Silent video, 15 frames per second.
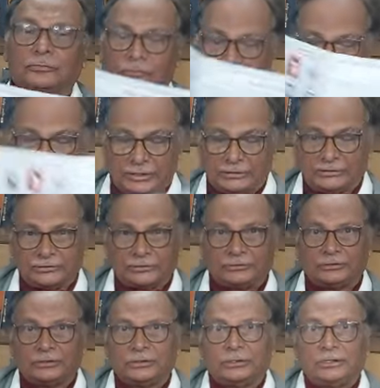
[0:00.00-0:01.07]
And he says,
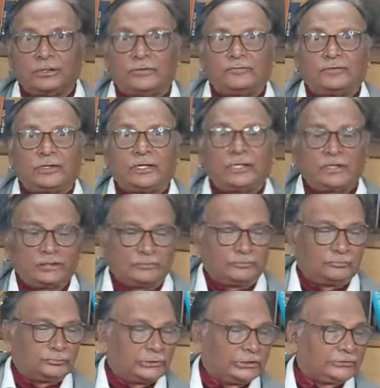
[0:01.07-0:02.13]
friend,
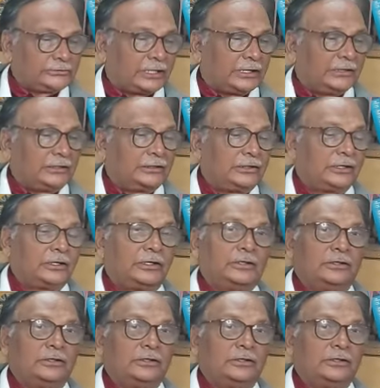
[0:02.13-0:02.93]
please sign it here.